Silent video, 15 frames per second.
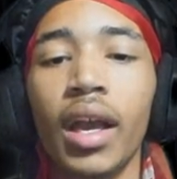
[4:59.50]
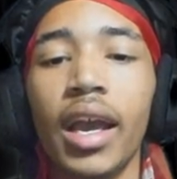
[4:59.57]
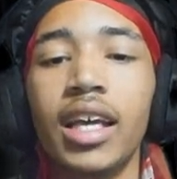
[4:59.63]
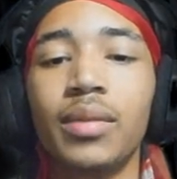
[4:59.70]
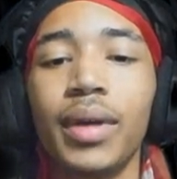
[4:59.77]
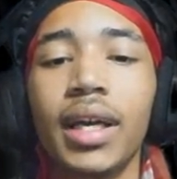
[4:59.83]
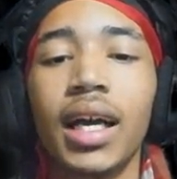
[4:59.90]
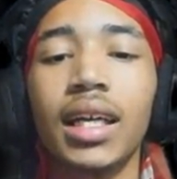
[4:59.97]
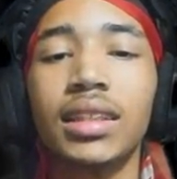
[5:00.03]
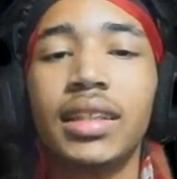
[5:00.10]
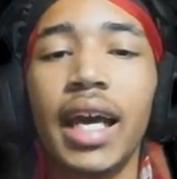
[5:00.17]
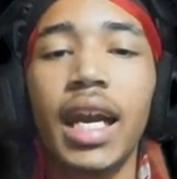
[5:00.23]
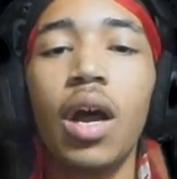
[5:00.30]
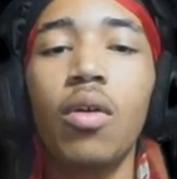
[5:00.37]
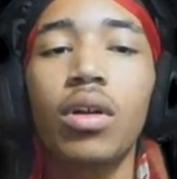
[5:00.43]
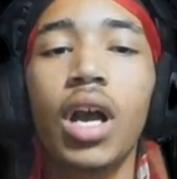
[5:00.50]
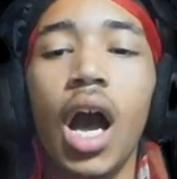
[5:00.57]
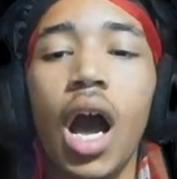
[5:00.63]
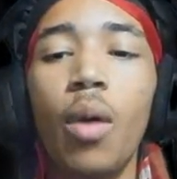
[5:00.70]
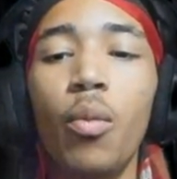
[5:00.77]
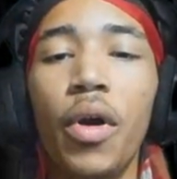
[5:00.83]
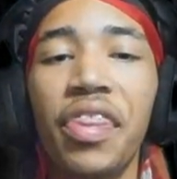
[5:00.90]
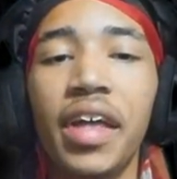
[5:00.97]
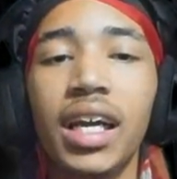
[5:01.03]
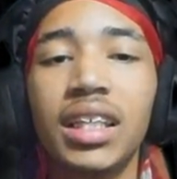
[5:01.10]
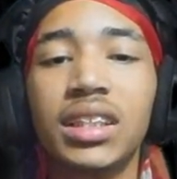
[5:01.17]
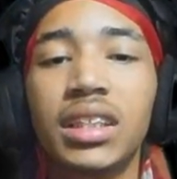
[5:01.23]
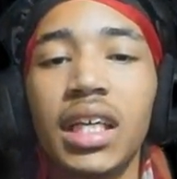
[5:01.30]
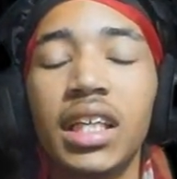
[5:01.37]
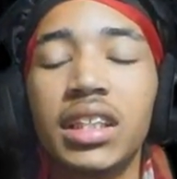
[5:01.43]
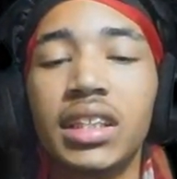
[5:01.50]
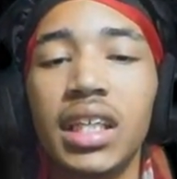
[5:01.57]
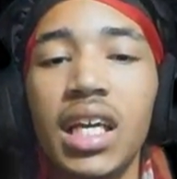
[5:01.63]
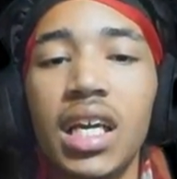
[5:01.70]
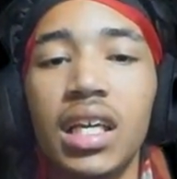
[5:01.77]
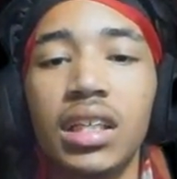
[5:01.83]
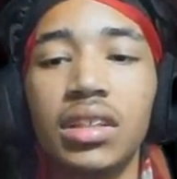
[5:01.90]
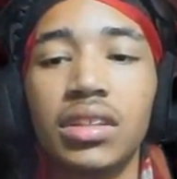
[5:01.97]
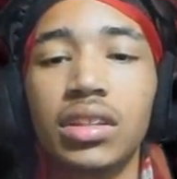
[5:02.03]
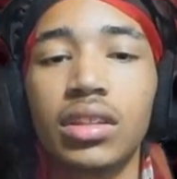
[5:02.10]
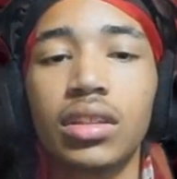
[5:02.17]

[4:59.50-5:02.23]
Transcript: is because they don't come with any CGs.